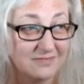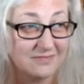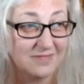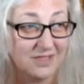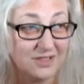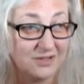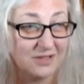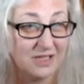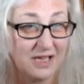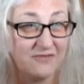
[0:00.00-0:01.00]
You know,
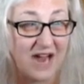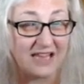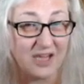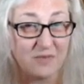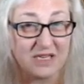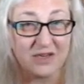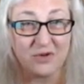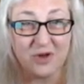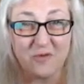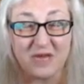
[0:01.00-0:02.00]
in fact, they'll be so
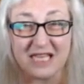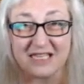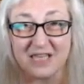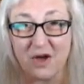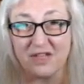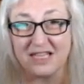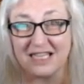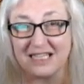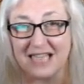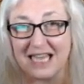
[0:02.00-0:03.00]
dopey that's the only
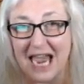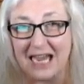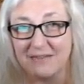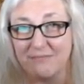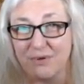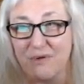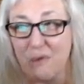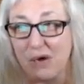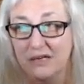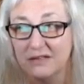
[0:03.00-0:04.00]
thing that they can
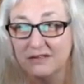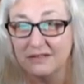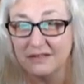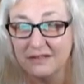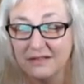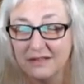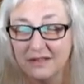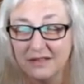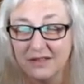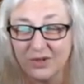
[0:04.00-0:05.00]
brew.
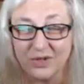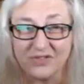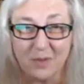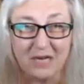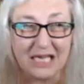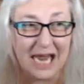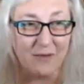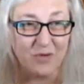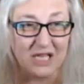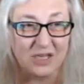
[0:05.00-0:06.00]
Or that somebody can
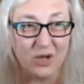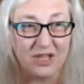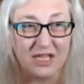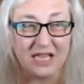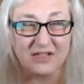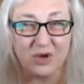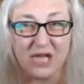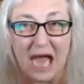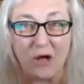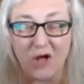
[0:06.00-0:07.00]
brew. That's the only thing, that's the
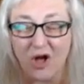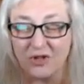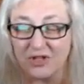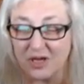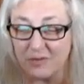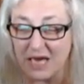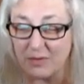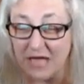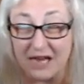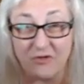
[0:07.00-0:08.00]
only alcohol that they'll be
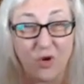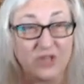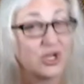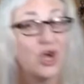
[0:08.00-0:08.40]
able to. And of course,